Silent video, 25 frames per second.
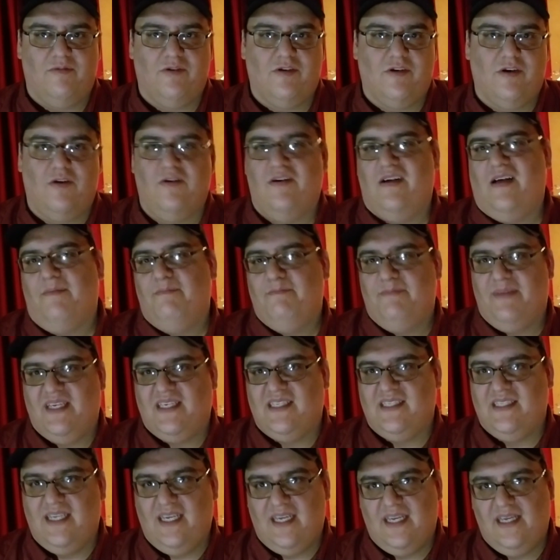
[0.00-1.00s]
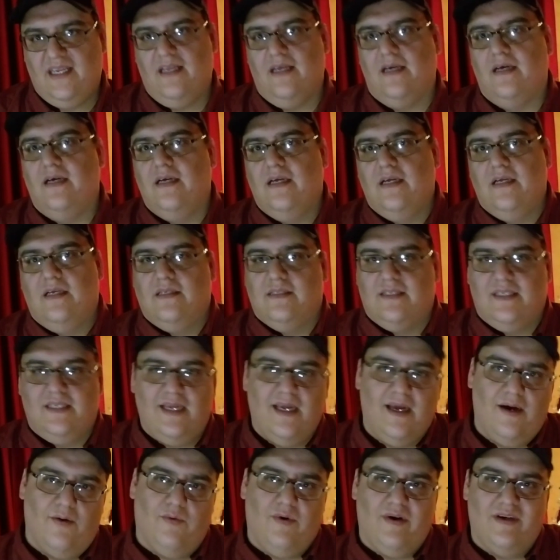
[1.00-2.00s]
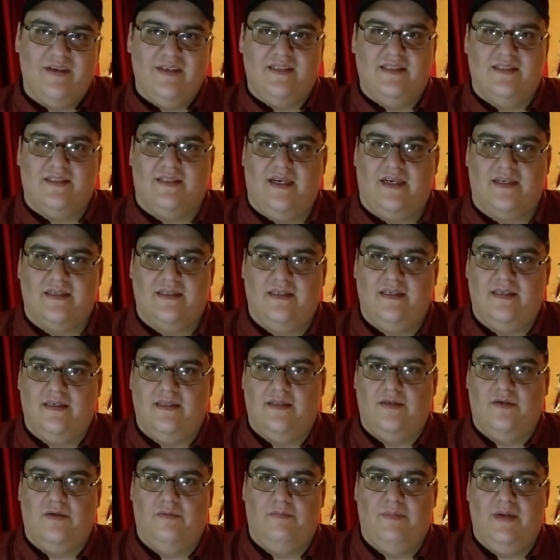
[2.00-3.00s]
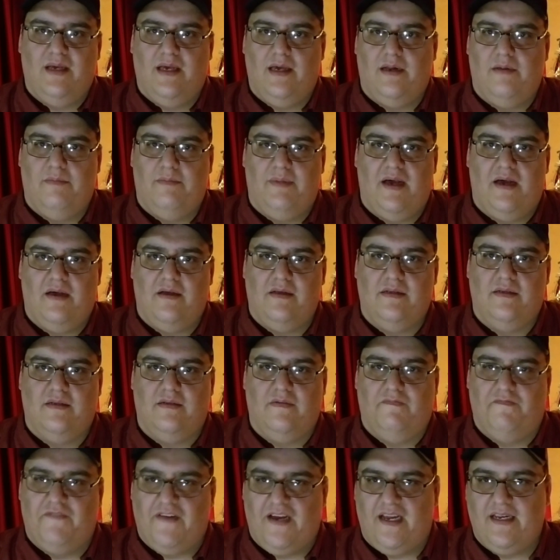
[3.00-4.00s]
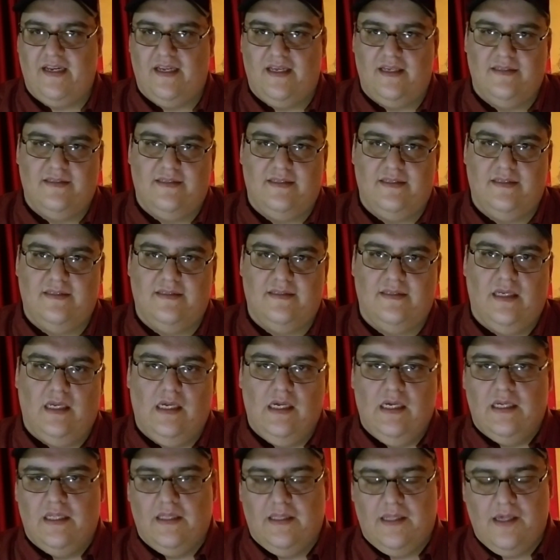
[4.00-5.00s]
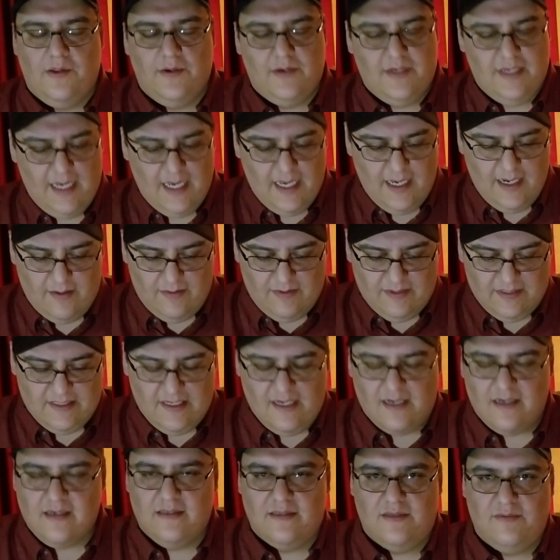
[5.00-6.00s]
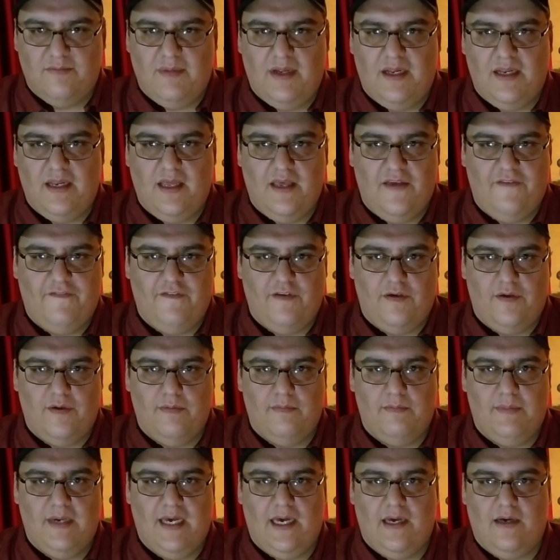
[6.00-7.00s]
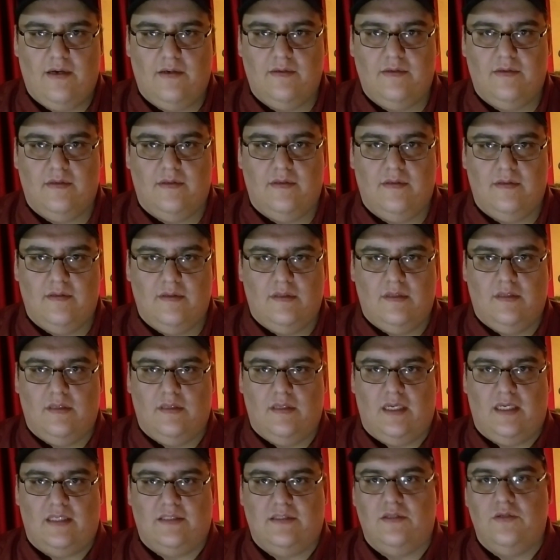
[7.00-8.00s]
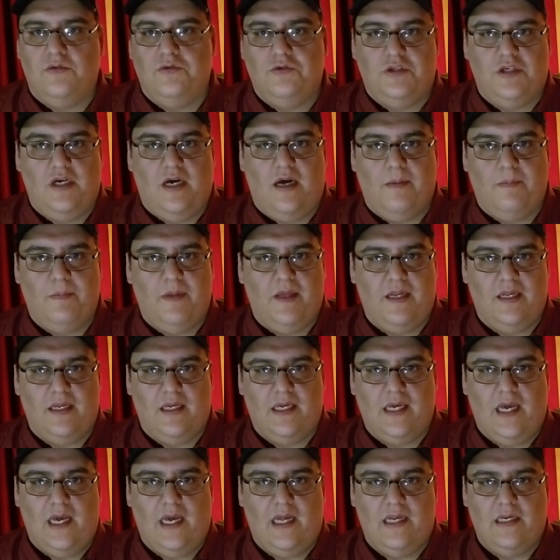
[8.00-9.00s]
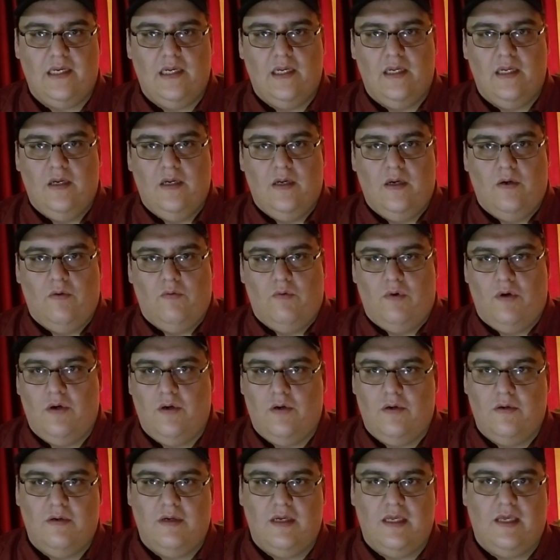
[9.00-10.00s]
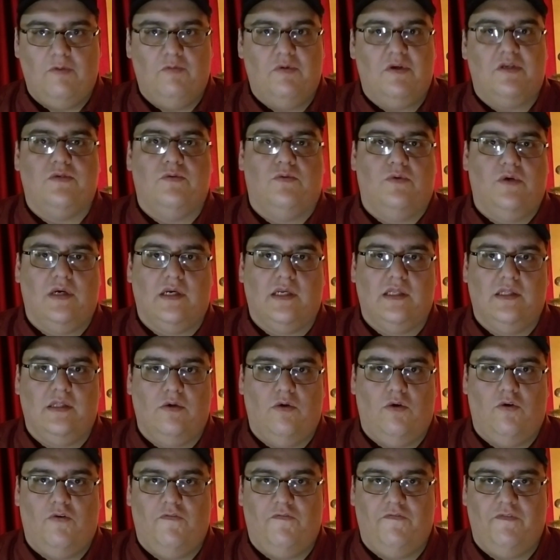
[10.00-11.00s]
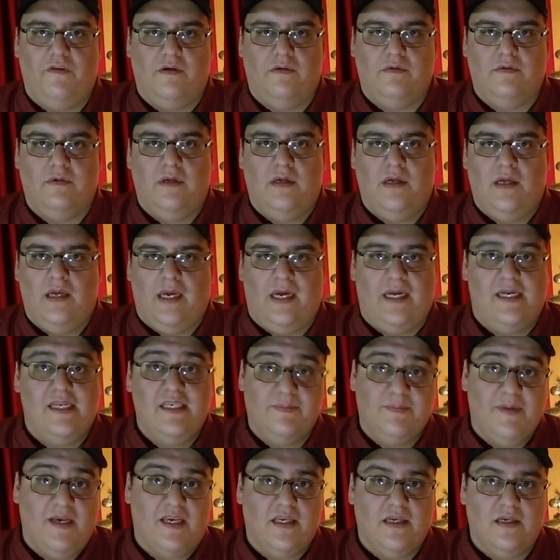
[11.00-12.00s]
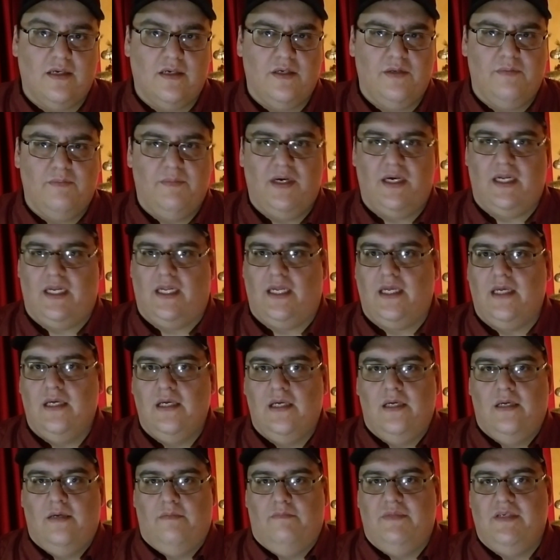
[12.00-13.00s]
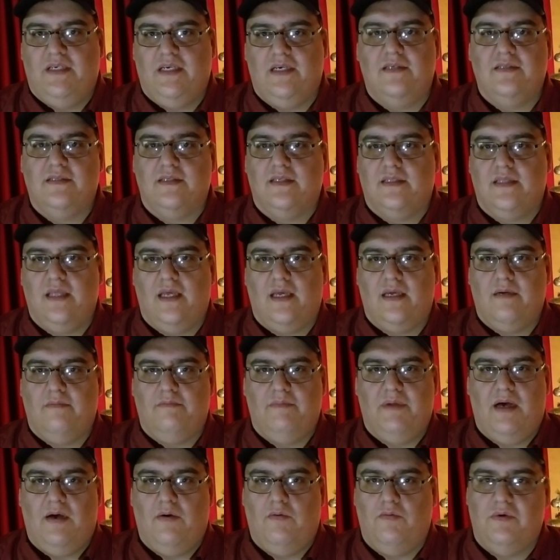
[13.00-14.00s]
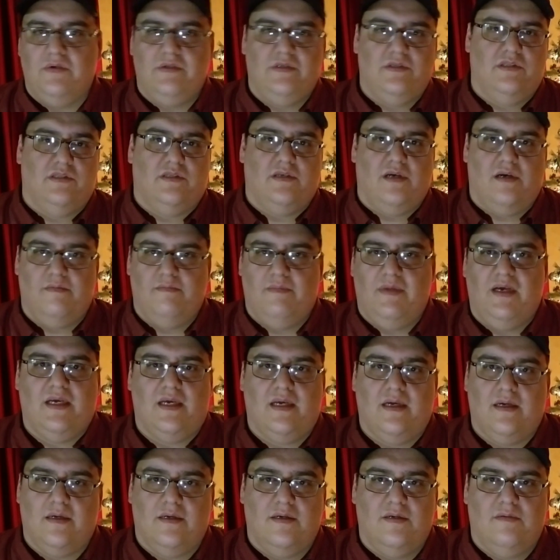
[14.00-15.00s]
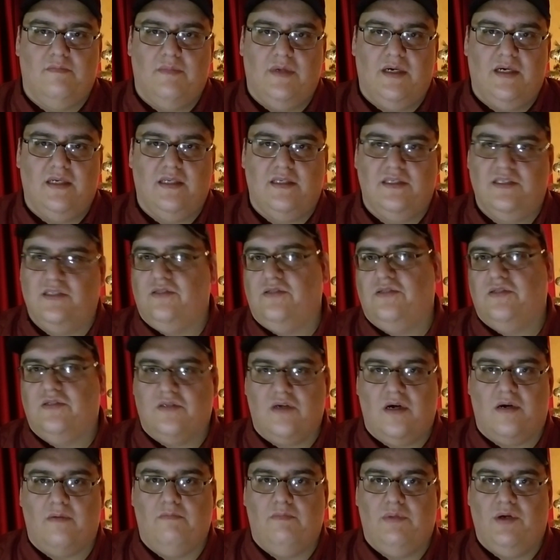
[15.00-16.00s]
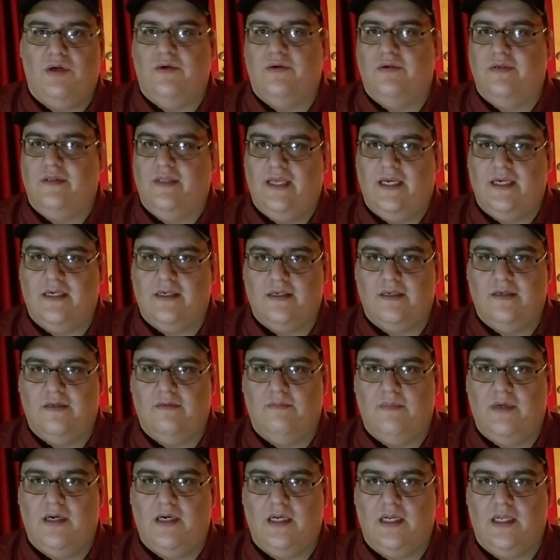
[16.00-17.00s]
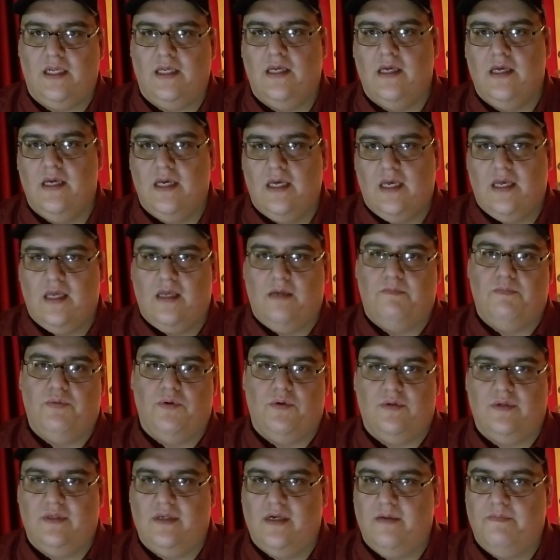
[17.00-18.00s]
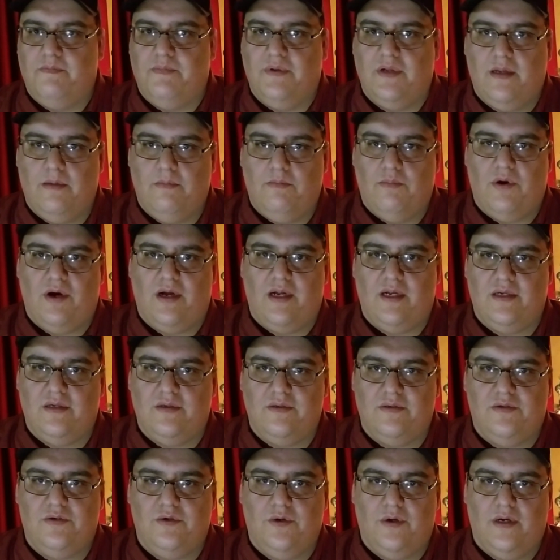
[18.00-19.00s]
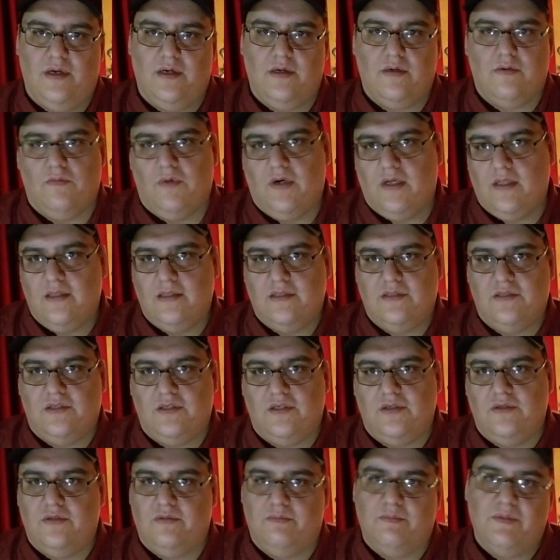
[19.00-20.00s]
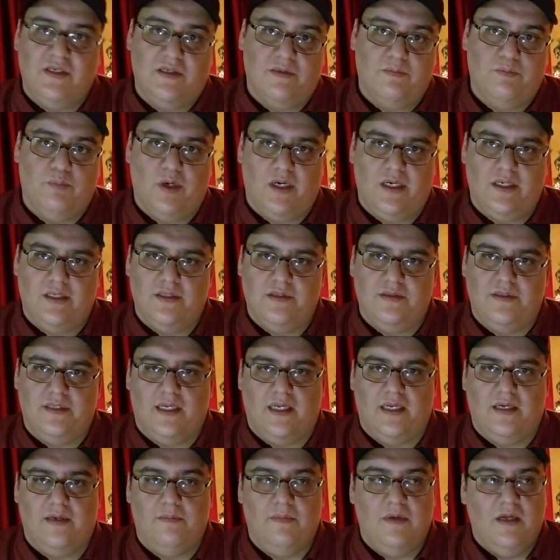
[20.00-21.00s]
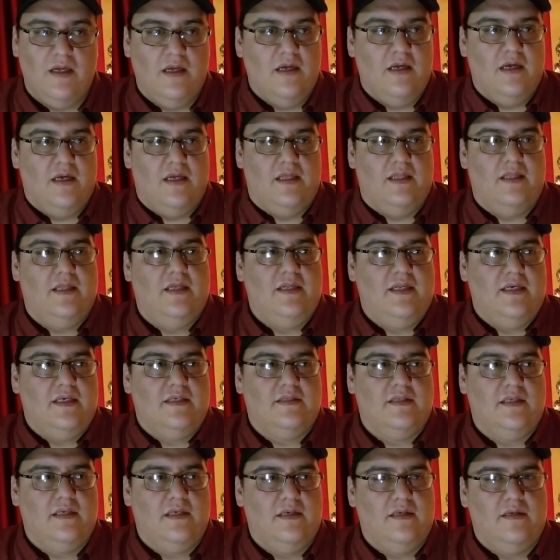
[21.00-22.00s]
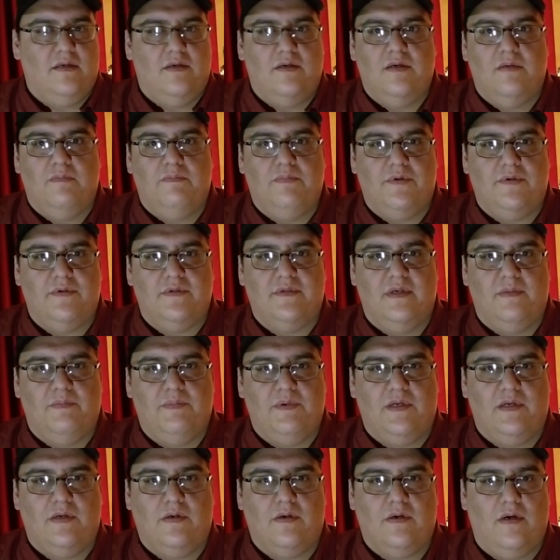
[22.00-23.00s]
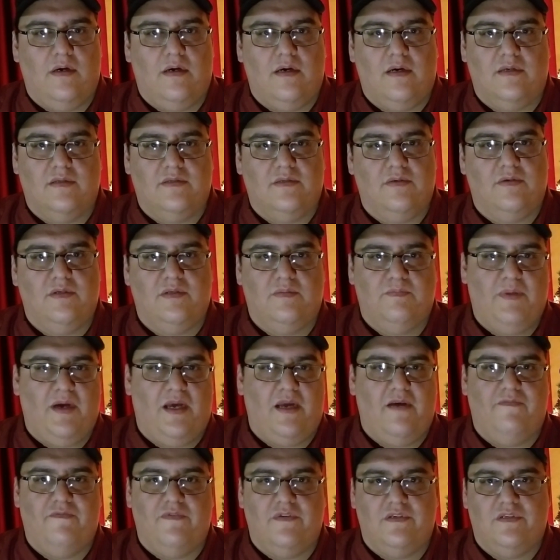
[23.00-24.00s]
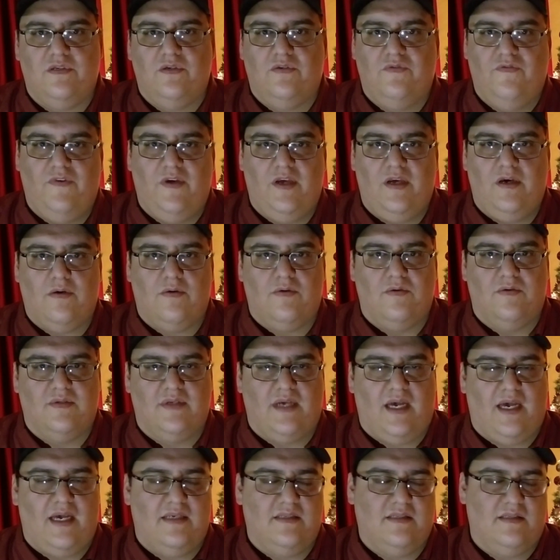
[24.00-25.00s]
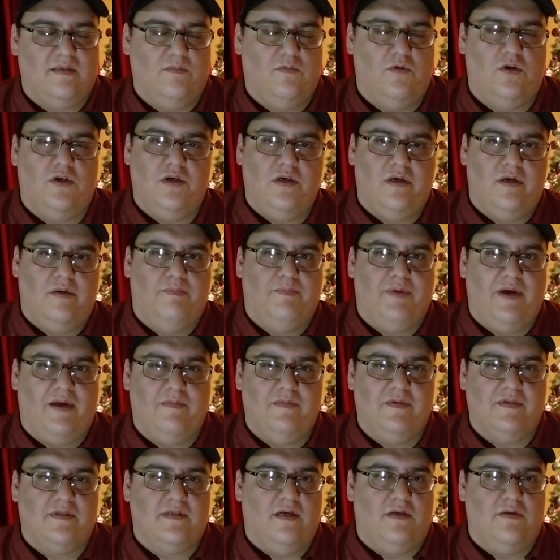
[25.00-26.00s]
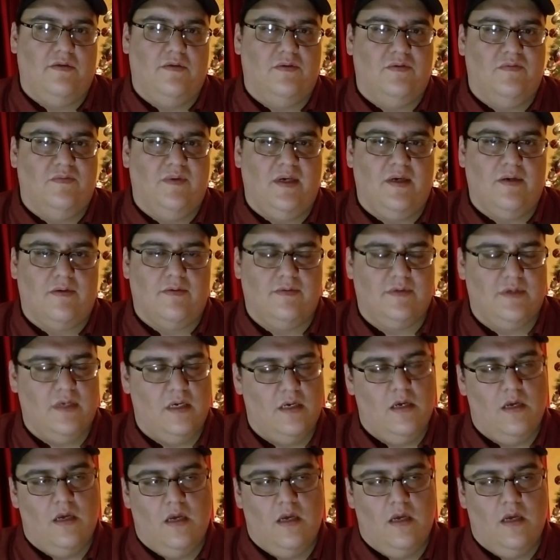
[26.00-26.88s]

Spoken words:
Cole. I'm Big D. Today I wanted to talk to you a little bit about finances. The other day I was talking to my nephew about his new job that he got. Well, he went to work in the oil field and he's making good money. But here's the thing about when you start making good money is you start blowing that good money. He pulled up in a brand new truck. Well, it's used, it's brand new to him. And then next thing you know, he pulls up in a car. So he's paying for two vehicles. I asked him, what are your payments on those vehicles?